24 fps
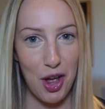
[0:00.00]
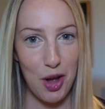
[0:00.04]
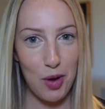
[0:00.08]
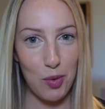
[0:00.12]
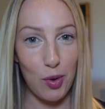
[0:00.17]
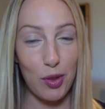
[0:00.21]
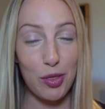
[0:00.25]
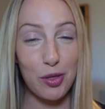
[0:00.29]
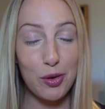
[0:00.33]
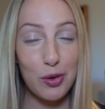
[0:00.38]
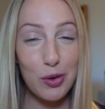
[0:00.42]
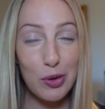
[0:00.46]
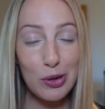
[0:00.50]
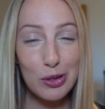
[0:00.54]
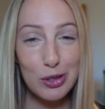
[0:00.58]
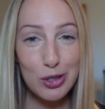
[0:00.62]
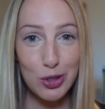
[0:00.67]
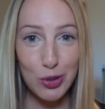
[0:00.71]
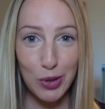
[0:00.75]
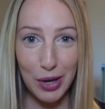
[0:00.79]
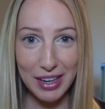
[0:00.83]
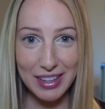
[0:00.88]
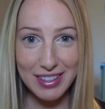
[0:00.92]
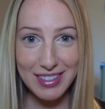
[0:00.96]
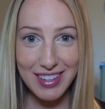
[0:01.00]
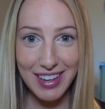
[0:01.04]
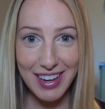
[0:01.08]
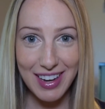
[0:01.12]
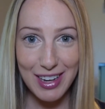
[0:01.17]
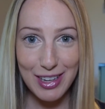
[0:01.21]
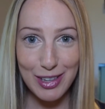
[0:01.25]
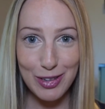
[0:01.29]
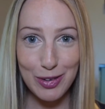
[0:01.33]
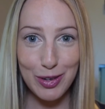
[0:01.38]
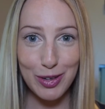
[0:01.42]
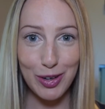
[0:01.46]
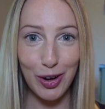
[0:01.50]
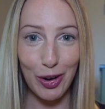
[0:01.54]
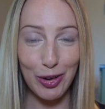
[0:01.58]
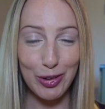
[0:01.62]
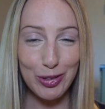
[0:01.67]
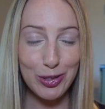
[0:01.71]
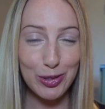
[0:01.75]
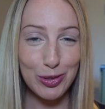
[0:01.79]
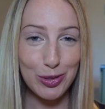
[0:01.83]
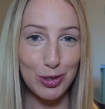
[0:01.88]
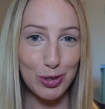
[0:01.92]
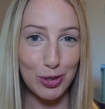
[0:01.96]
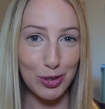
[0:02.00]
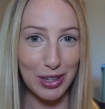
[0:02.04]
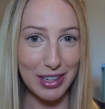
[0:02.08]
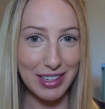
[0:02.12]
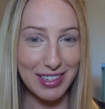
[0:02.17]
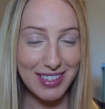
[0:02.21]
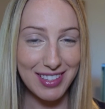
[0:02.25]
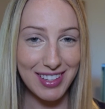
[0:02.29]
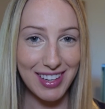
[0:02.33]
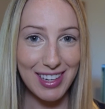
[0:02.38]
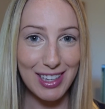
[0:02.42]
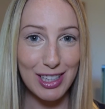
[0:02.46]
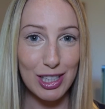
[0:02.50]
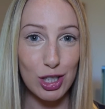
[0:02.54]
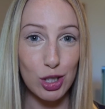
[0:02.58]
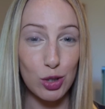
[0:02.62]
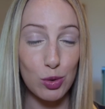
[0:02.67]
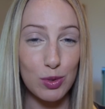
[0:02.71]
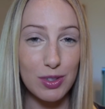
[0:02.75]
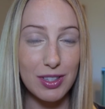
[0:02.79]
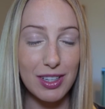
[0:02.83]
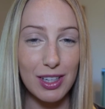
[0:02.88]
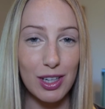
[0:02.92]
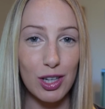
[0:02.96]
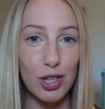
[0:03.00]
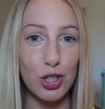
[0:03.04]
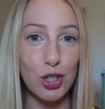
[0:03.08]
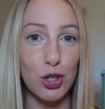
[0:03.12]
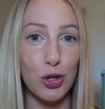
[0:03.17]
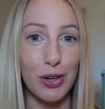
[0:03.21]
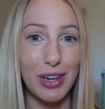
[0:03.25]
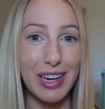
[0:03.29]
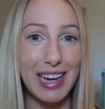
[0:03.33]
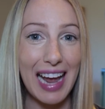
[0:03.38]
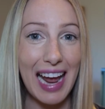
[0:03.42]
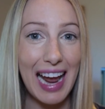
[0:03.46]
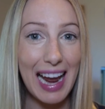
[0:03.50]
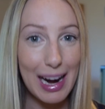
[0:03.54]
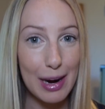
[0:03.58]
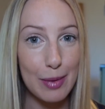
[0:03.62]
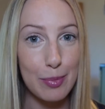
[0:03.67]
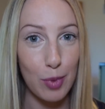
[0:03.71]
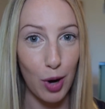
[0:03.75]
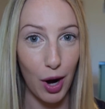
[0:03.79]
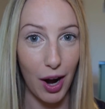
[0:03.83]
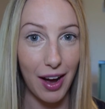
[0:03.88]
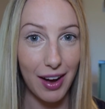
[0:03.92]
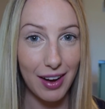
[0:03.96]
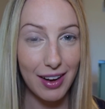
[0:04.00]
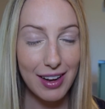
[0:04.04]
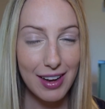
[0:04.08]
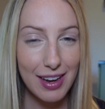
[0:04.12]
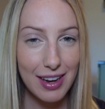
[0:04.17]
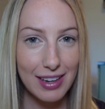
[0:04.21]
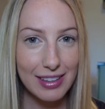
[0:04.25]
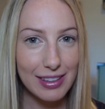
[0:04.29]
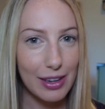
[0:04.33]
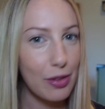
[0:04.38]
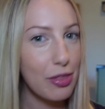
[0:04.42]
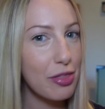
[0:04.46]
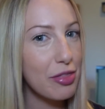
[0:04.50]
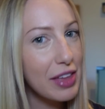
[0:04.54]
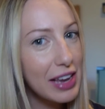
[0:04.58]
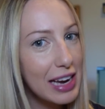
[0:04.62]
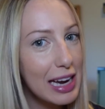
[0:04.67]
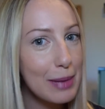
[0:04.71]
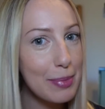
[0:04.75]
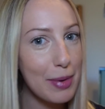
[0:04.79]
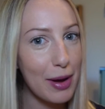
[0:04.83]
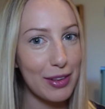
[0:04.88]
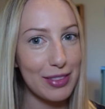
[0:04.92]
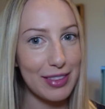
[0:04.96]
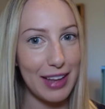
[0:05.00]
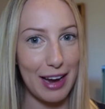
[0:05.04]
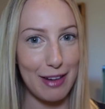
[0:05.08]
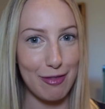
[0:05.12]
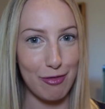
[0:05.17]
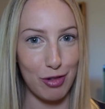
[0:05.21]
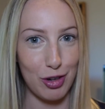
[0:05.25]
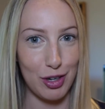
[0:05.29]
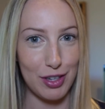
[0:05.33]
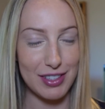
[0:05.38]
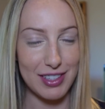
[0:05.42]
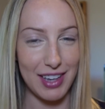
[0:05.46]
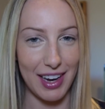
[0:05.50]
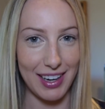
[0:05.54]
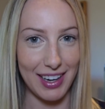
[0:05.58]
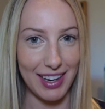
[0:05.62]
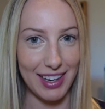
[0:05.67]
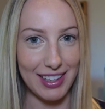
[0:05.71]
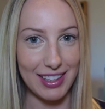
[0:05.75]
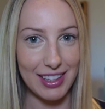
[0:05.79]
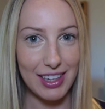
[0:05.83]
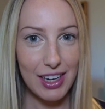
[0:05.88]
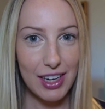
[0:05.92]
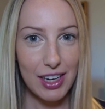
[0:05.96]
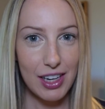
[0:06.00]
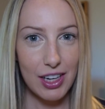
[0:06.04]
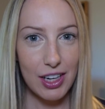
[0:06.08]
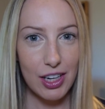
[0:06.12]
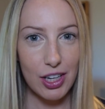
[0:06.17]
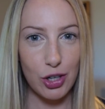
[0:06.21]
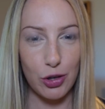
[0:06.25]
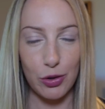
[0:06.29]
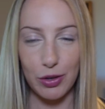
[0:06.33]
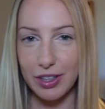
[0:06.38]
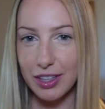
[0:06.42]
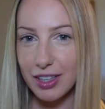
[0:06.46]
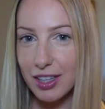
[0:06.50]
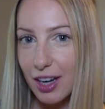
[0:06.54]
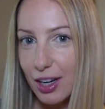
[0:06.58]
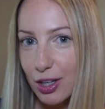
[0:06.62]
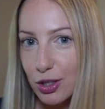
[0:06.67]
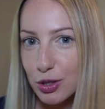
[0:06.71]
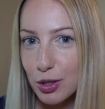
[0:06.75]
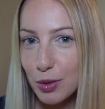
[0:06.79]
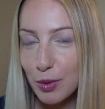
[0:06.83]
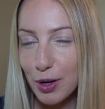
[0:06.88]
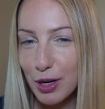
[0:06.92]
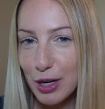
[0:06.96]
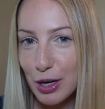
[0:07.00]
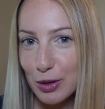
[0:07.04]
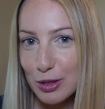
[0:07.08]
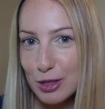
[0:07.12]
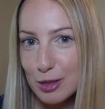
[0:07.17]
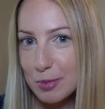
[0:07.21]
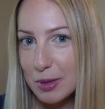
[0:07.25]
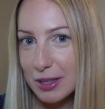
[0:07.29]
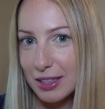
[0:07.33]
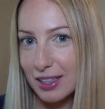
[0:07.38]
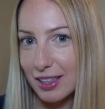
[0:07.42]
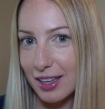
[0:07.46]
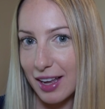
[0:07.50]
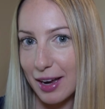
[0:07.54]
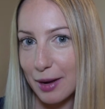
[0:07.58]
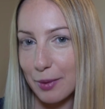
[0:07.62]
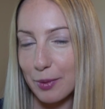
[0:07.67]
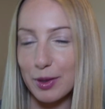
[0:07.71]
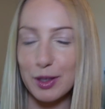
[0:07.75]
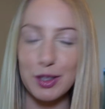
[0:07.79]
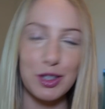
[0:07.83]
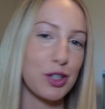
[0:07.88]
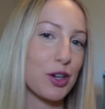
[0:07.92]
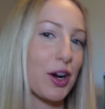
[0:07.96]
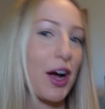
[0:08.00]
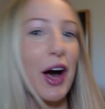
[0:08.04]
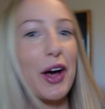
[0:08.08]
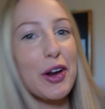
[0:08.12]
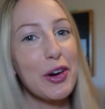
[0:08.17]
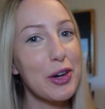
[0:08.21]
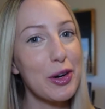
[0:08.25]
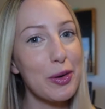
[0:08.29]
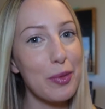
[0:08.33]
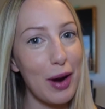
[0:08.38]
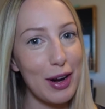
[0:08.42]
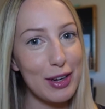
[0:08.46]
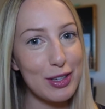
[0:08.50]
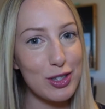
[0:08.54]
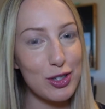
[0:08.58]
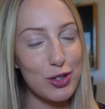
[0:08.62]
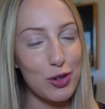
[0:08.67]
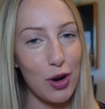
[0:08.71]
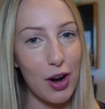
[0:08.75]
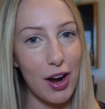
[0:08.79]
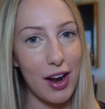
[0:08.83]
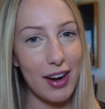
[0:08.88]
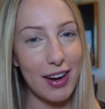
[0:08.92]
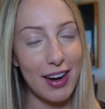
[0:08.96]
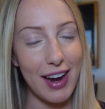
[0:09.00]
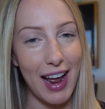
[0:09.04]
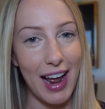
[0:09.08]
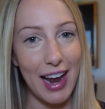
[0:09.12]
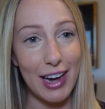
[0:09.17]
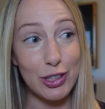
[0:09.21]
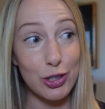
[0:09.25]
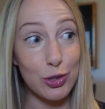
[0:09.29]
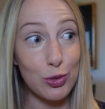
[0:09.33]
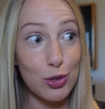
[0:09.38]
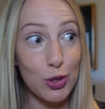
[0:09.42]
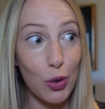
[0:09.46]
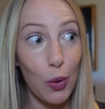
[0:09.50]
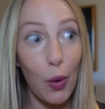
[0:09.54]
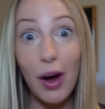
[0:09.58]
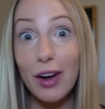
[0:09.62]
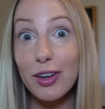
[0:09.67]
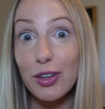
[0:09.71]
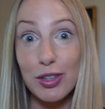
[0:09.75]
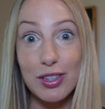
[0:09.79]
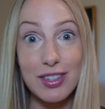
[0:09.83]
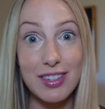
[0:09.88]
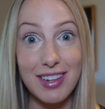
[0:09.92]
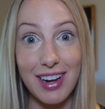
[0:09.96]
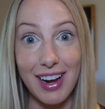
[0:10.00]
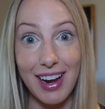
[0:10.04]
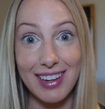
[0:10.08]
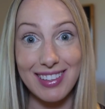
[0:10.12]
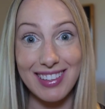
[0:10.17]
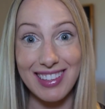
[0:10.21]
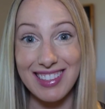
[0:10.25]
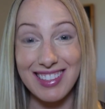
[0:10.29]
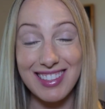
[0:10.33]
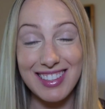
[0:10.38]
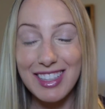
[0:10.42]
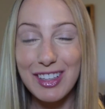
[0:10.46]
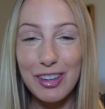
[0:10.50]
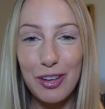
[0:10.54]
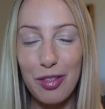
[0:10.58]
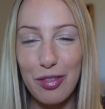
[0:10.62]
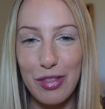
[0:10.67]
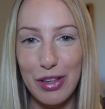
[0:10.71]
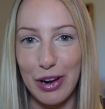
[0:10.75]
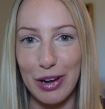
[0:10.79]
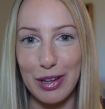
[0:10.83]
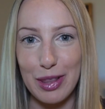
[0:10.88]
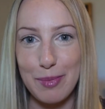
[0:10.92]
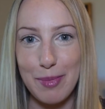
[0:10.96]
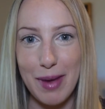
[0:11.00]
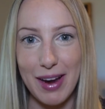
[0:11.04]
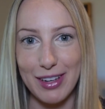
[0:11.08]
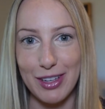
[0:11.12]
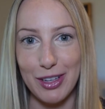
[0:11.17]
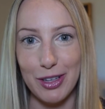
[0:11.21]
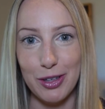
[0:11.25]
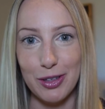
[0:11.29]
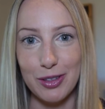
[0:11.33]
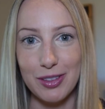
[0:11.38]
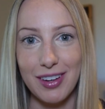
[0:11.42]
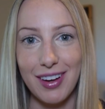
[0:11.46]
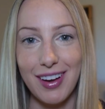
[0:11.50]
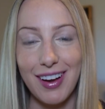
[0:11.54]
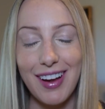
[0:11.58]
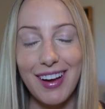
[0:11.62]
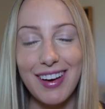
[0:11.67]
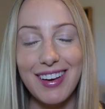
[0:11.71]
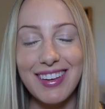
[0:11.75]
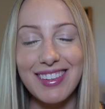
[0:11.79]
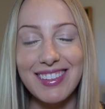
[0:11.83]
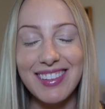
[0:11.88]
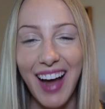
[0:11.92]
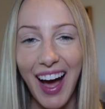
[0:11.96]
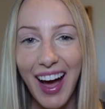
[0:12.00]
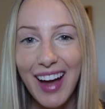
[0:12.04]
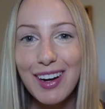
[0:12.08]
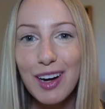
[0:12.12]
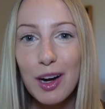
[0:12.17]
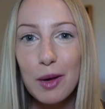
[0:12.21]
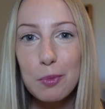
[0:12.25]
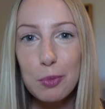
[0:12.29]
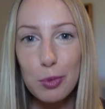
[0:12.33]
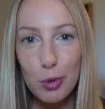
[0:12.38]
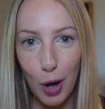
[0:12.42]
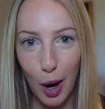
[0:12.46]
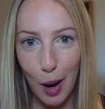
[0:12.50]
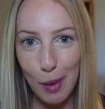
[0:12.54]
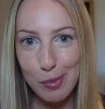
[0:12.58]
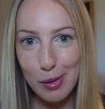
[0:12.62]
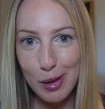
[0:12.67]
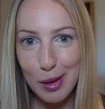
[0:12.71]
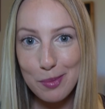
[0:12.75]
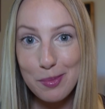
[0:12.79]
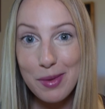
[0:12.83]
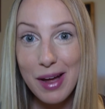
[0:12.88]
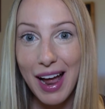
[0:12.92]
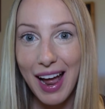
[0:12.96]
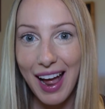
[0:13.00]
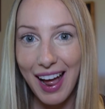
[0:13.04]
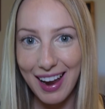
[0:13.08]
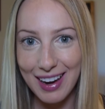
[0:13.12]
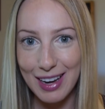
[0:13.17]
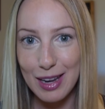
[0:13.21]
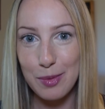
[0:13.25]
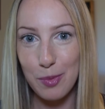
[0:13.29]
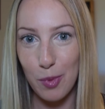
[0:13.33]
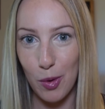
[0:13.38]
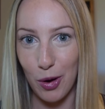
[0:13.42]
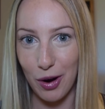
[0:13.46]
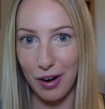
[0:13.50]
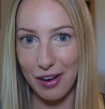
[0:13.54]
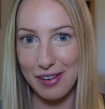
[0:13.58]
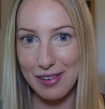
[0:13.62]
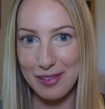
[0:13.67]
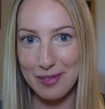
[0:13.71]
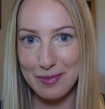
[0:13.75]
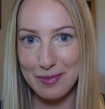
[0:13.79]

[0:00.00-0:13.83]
With Google Translate, you can also translate using your camera. Now think about that for a second. You're in a country where you don't speak the language, you're out at a restaurant, and you don't understand a single thing on the menu. Not a problem anymore.